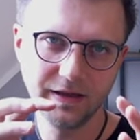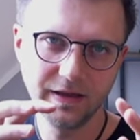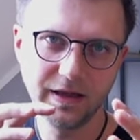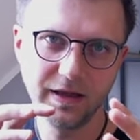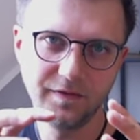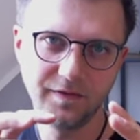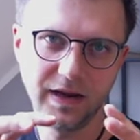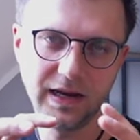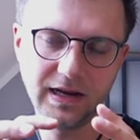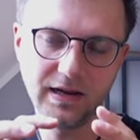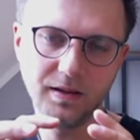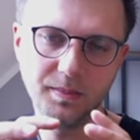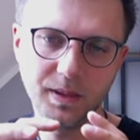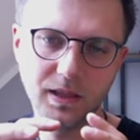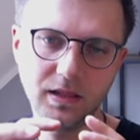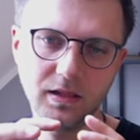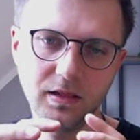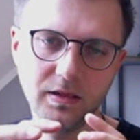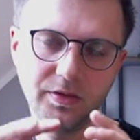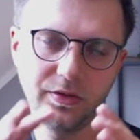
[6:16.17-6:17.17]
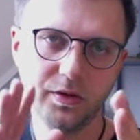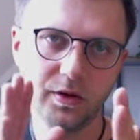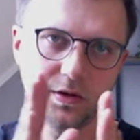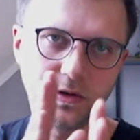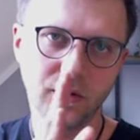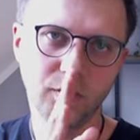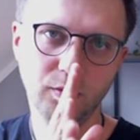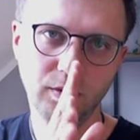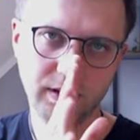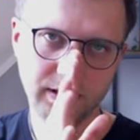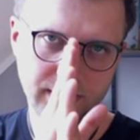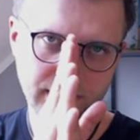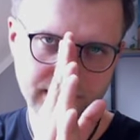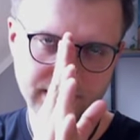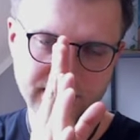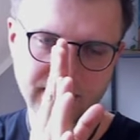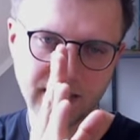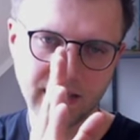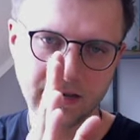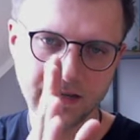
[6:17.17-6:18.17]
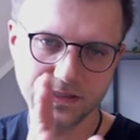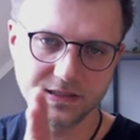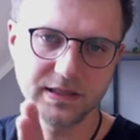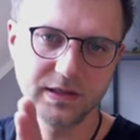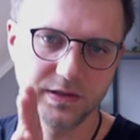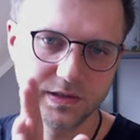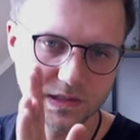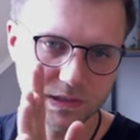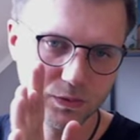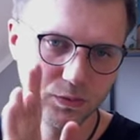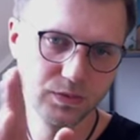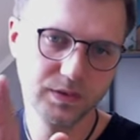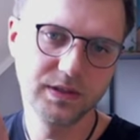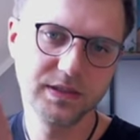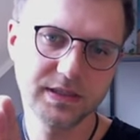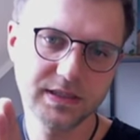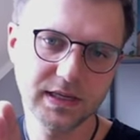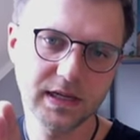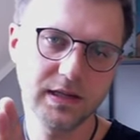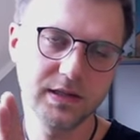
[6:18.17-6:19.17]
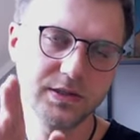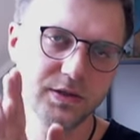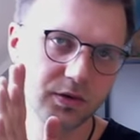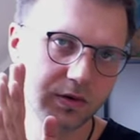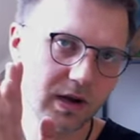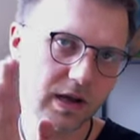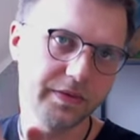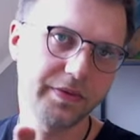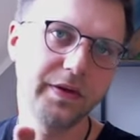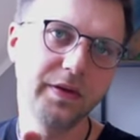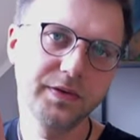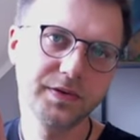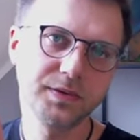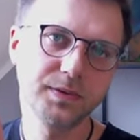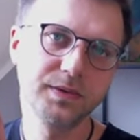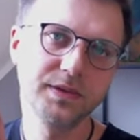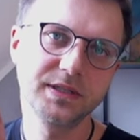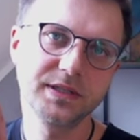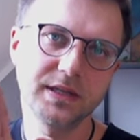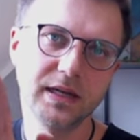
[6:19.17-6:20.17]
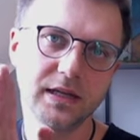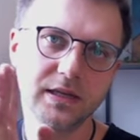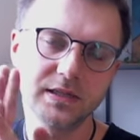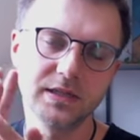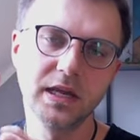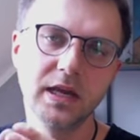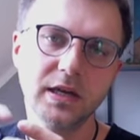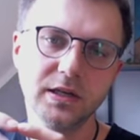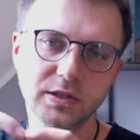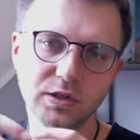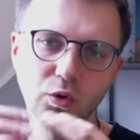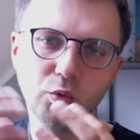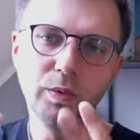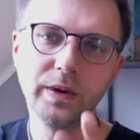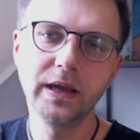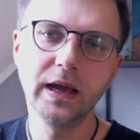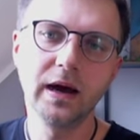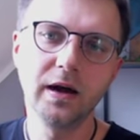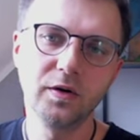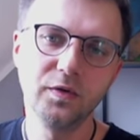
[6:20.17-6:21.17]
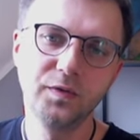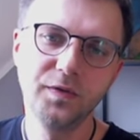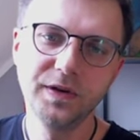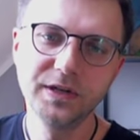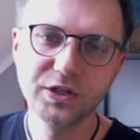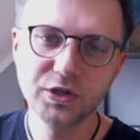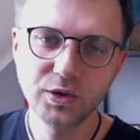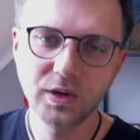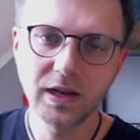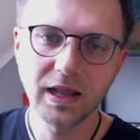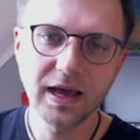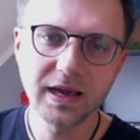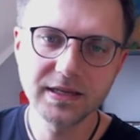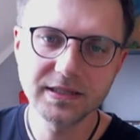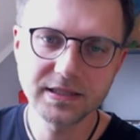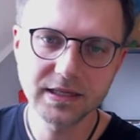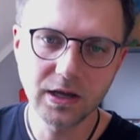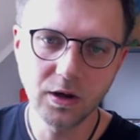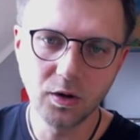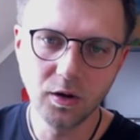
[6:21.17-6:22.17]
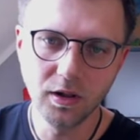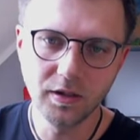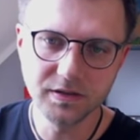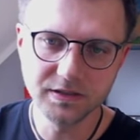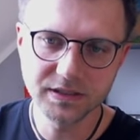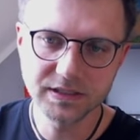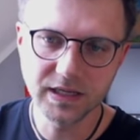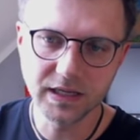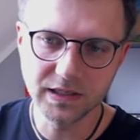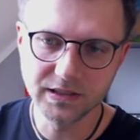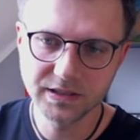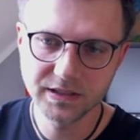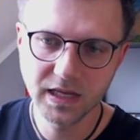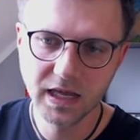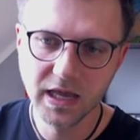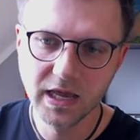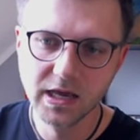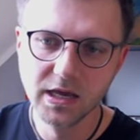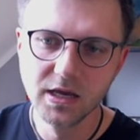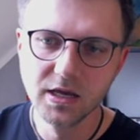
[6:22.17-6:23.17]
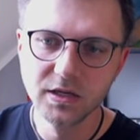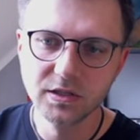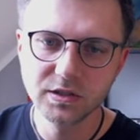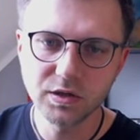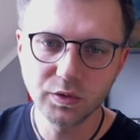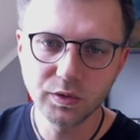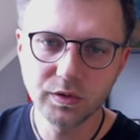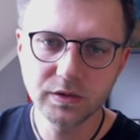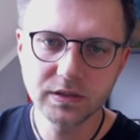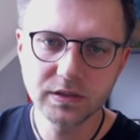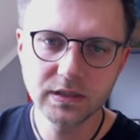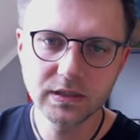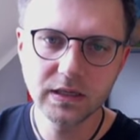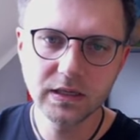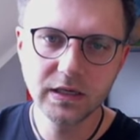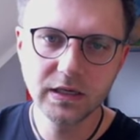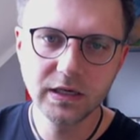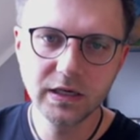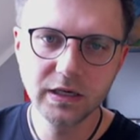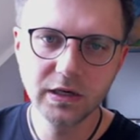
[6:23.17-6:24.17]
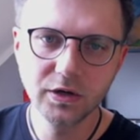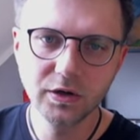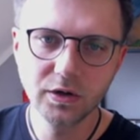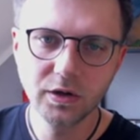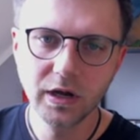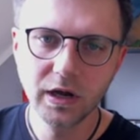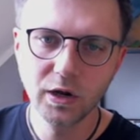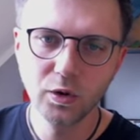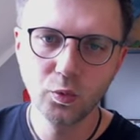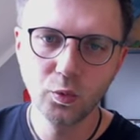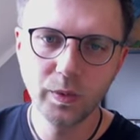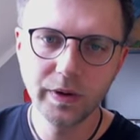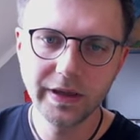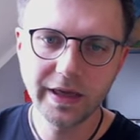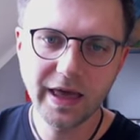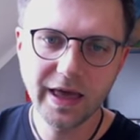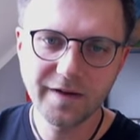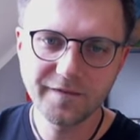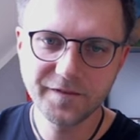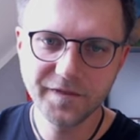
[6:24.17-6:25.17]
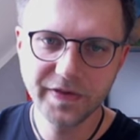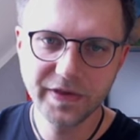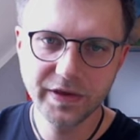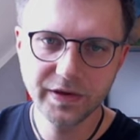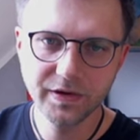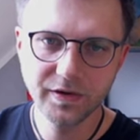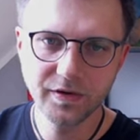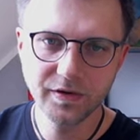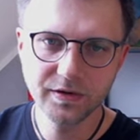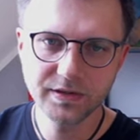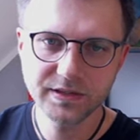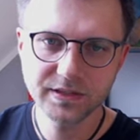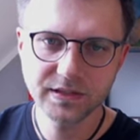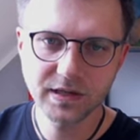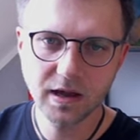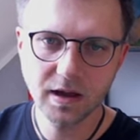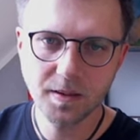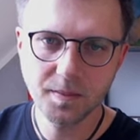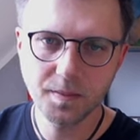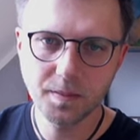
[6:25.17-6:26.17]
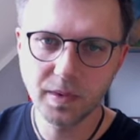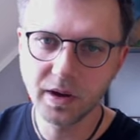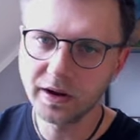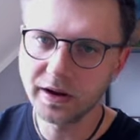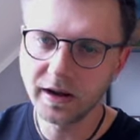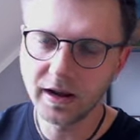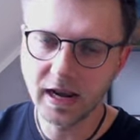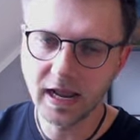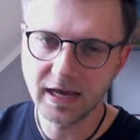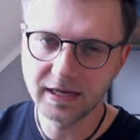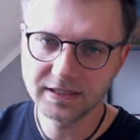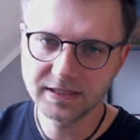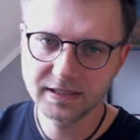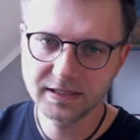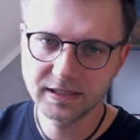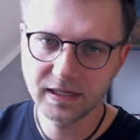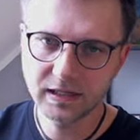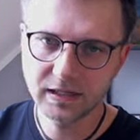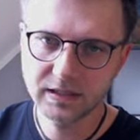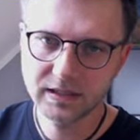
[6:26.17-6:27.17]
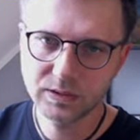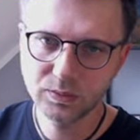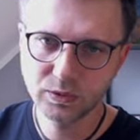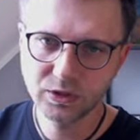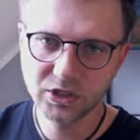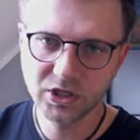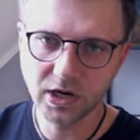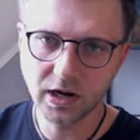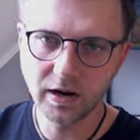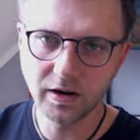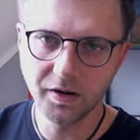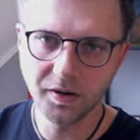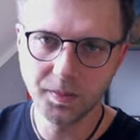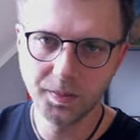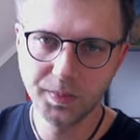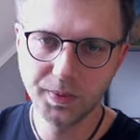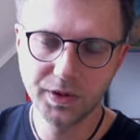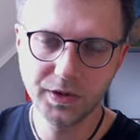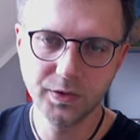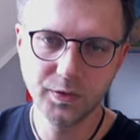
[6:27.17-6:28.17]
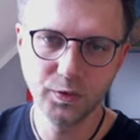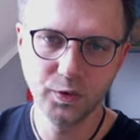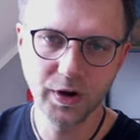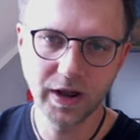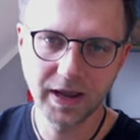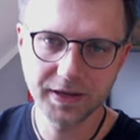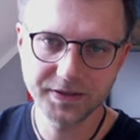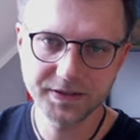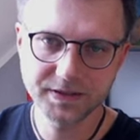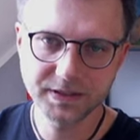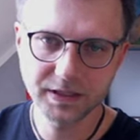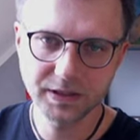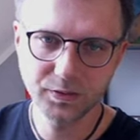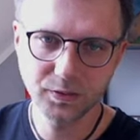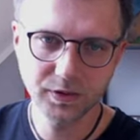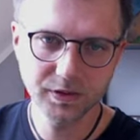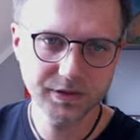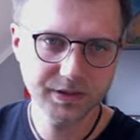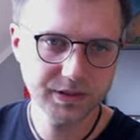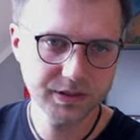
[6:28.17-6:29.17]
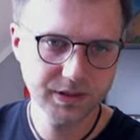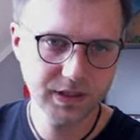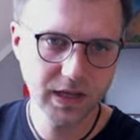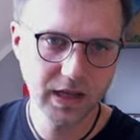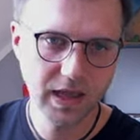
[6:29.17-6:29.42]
available, not only slicing through the cells or cutting through the cells, so we are visualizing all the cells. So you see here, we have here some nice cells, which are pure hexadrals